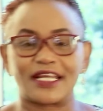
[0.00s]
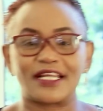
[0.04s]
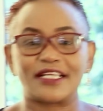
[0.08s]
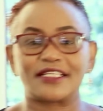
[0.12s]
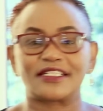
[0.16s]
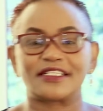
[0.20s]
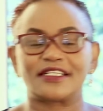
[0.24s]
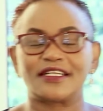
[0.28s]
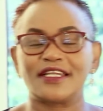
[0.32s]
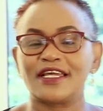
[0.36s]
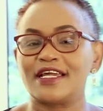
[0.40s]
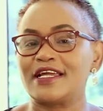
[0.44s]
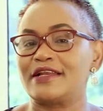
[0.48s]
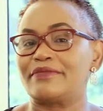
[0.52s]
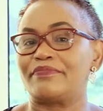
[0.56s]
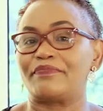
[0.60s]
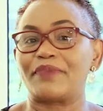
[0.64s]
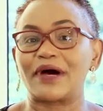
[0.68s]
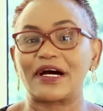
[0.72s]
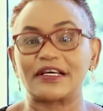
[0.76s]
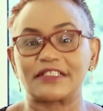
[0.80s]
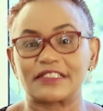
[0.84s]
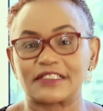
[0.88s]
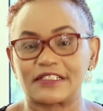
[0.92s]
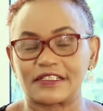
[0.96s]
There is need,
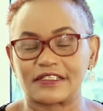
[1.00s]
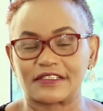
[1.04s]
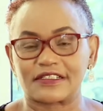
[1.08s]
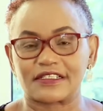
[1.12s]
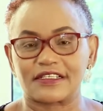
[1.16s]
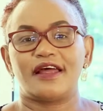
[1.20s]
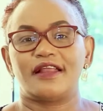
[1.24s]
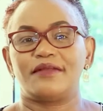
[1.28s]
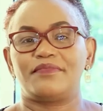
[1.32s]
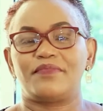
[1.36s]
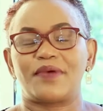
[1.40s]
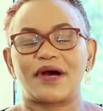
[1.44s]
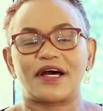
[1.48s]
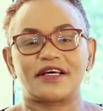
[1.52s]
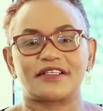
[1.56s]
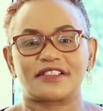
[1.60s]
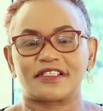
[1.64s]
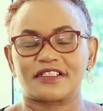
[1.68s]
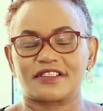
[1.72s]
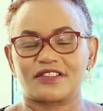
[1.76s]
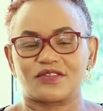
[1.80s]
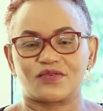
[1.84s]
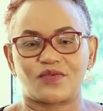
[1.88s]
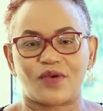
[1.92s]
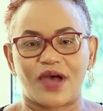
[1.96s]
pastors and
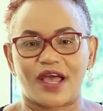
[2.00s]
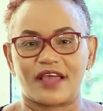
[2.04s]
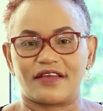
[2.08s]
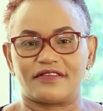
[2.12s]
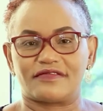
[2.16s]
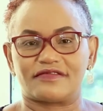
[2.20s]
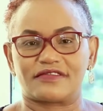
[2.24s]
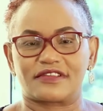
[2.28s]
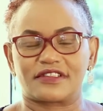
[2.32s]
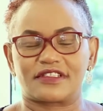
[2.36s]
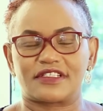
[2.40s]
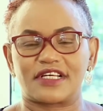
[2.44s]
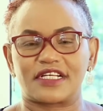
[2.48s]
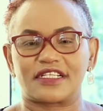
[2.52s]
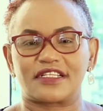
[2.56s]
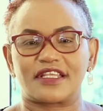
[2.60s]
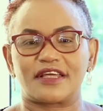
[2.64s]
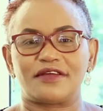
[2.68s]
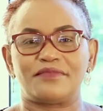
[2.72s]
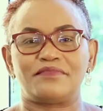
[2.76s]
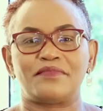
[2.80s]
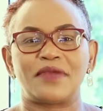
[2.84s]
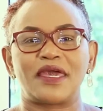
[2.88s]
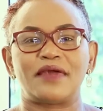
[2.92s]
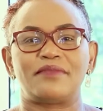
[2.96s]
pastors' wives, that
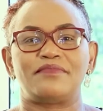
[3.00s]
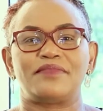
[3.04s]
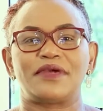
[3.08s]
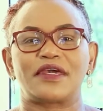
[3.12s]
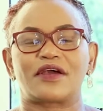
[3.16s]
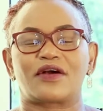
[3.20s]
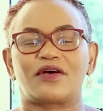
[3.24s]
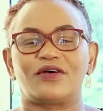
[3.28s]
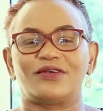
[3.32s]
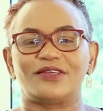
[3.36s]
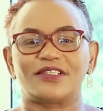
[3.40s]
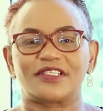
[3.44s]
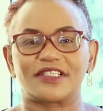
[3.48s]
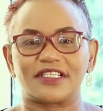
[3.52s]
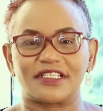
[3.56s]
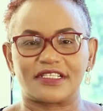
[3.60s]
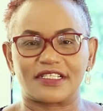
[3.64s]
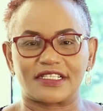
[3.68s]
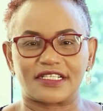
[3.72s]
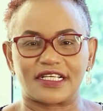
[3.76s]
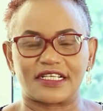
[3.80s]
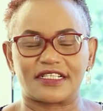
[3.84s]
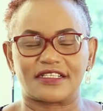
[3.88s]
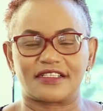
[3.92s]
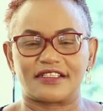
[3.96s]
there may be
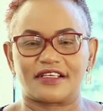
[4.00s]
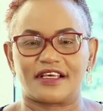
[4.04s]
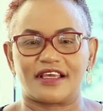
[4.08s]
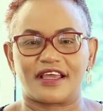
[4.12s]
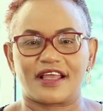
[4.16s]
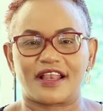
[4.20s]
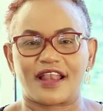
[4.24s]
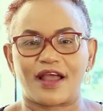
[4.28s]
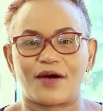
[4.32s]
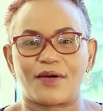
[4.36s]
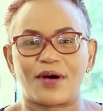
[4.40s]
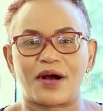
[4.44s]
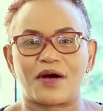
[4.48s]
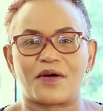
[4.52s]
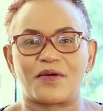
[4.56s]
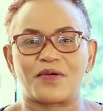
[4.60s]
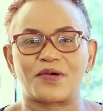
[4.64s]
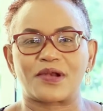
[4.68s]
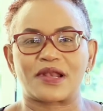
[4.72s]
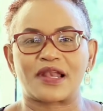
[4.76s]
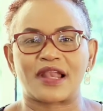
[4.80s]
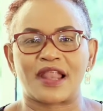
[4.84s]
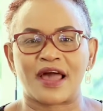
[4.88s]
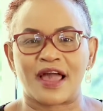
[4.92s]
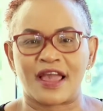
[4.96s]
consistency in our
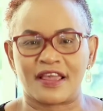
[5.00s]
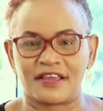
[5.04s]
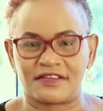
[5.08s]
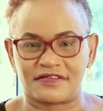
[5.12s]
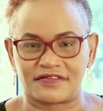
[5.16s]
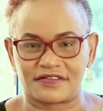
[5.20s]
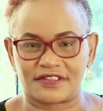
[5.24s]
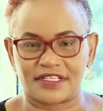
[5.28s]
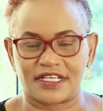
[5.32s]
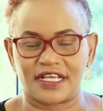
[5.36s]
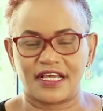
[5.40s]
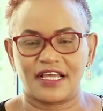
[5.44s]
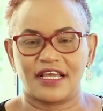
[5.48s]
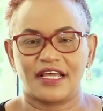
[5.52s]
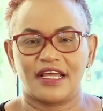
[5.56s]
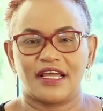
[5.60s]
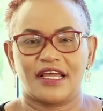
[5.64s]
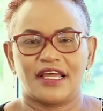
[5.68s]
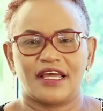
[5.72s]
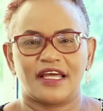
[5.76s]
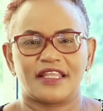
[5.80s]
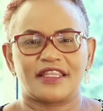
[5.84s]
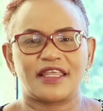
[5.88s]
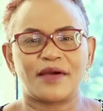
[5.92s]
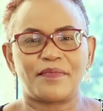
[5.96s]
own lives.
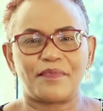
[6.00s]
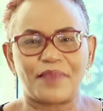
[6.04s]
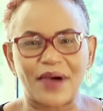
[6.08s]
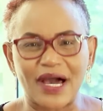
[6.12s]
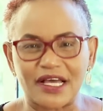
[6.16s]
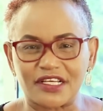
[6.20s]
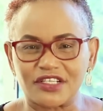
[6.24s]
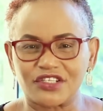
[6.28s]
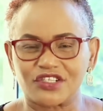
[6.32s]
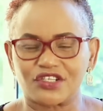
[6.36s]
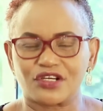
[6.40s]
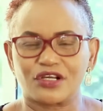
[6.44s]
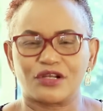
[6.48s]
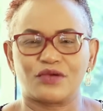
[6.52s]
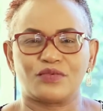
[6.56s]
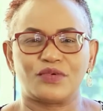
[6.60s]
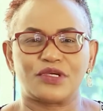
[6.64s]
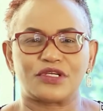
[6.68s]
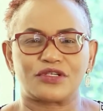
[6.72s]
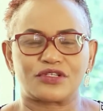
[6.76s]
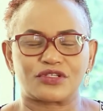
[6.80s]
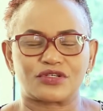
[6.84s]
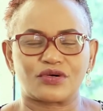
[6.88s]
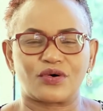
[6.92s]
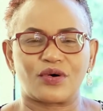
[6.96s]
Mm. The passion
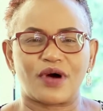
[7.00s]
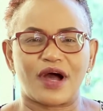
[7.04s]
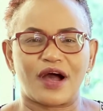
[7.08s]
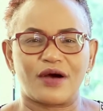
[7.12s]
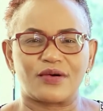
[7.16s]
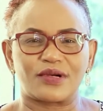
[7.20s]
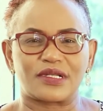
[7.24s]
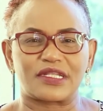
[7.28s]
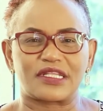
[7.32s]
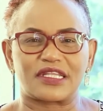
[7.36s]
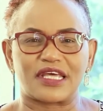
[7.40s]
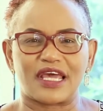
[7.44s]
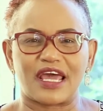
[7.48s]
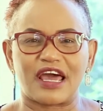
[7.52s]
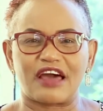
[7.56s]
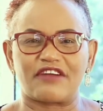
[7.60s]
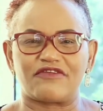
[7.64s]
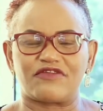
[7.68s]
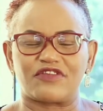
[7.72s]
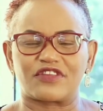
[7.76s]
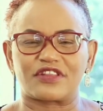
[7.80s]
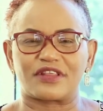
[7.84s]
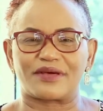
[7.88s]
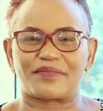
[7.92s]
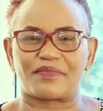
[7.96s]
we show out there
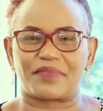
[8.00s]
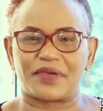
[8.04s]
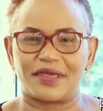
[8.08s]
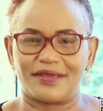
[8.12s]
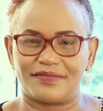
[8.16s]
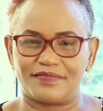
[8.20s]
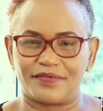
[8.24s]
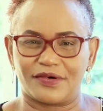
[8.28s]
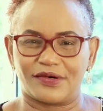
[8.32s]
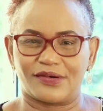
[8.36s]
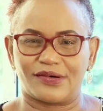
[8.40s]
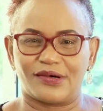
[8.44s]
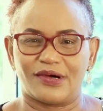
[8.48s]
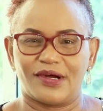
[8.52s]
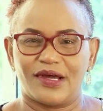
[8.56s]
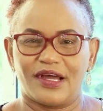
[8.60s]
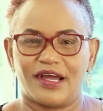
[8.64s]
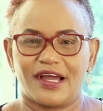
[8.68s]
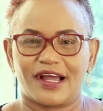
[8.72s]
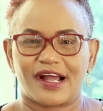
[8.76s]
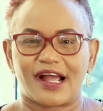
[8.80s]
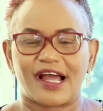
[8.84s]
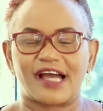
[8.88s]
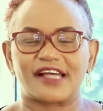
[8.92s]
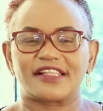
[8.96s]
for the people,
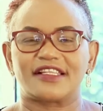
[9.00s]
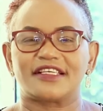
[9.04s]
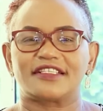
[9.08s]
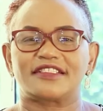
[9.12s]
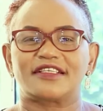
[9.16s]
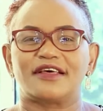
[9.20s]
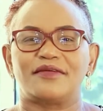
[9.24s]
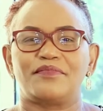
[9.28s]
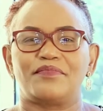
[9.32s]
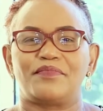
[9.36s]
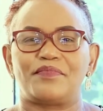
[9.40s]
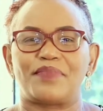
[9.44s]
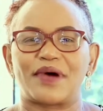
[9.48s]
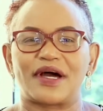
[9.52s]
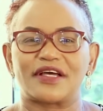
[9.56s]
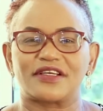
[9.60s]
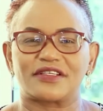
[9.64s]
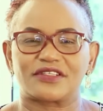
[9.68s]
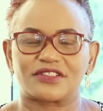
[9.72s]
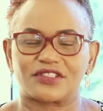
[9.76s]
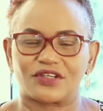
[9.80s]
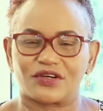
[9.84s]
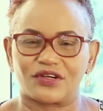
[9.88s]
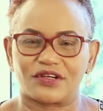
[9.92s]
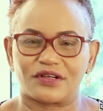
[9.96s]
can the same
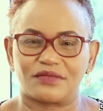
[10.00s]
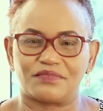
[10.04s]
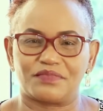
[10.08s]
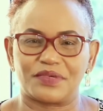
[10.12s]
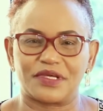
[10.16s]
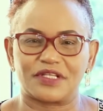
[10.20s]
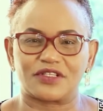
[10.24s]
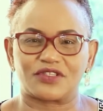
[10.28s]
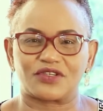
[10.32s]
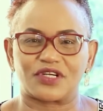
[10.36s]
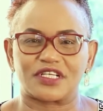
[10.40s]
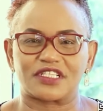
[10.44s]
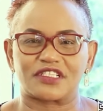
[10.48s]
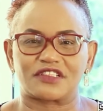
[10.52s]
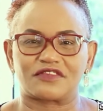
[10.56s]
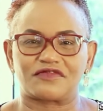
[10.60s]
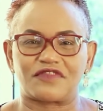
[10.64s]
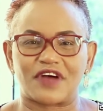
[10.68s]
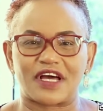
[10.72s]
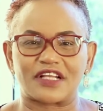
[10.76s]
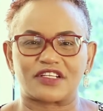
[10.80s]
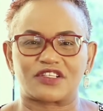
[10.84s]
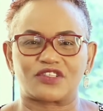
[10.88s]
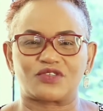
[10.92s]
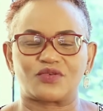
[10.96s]
passion be
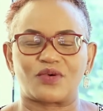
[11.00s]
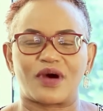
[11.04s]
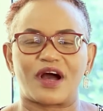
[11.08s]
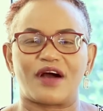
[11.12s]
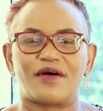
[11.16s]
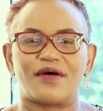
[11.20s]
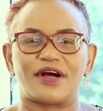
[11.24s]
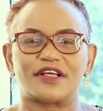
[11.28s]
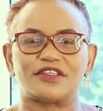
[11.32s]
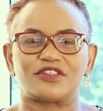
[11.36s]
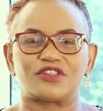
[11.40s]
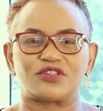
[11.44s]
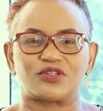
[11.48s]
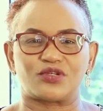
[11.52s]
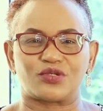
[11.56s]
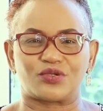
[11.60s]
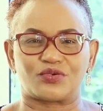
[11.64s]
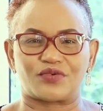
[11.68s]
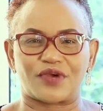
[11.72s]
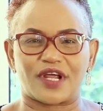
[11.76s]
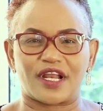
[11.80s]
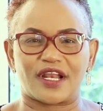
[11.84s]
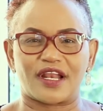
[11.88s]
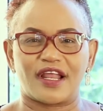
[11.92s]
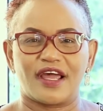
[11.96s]
transferred to our
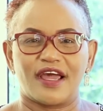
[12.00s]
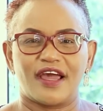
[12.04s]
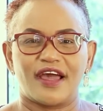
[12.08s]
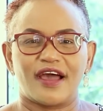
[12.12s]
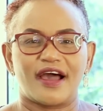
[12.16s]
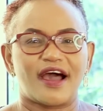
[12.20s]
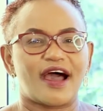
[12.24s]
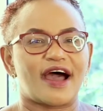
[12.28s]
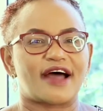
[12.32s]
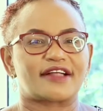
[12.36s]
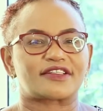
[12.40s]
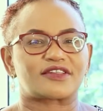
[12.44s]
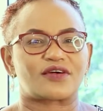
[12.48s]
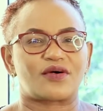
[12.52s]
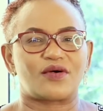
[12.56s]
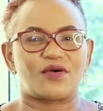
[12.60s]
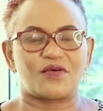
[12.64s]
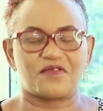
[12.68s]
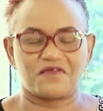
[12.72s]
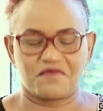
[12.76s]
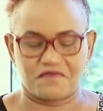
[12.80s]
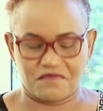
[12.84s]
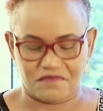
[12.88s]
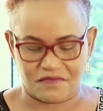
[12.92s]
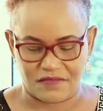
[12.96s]
children at
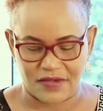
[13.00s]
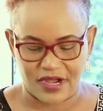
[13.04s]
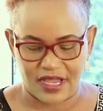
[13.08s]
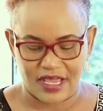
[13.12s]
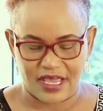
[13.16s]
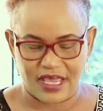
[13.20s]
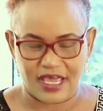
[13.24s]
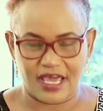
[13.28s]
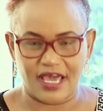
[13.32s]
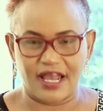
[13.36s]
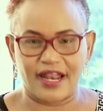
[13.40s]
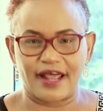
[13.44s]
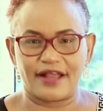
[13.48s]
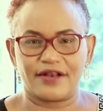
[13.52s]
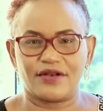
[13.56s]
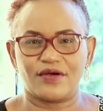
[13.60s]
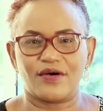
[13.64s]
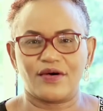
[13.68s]
home? And I